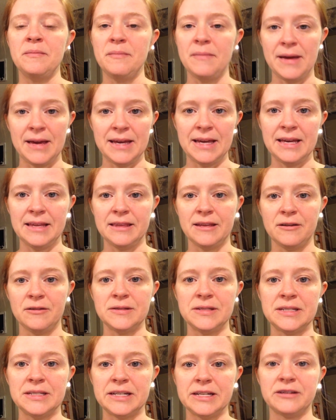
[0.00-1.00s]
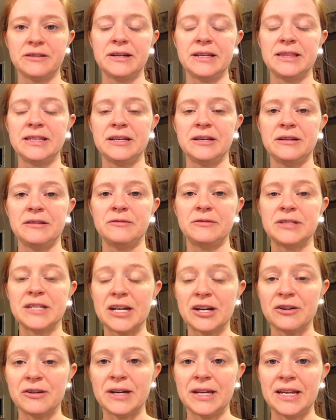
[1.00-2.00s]
making those and
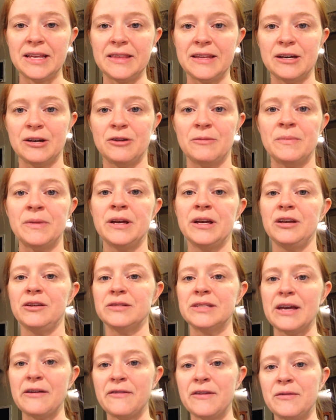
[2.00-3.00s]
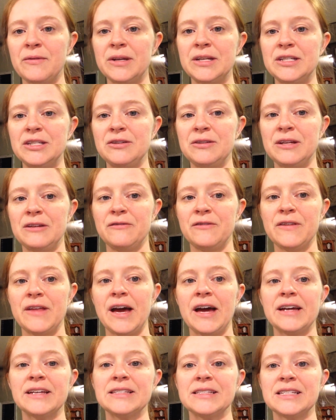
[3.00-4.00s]
decorating them. You'll definitely want to tune in for
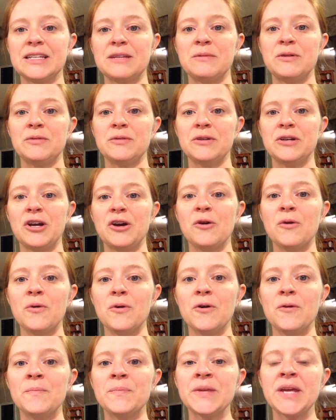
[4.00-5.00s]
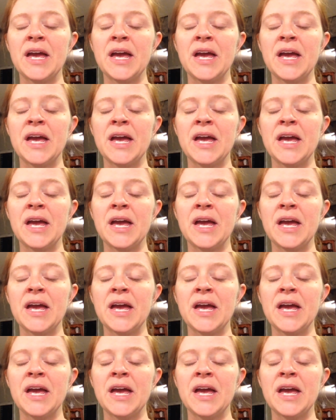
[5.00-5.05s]
that because it's going to be really cool.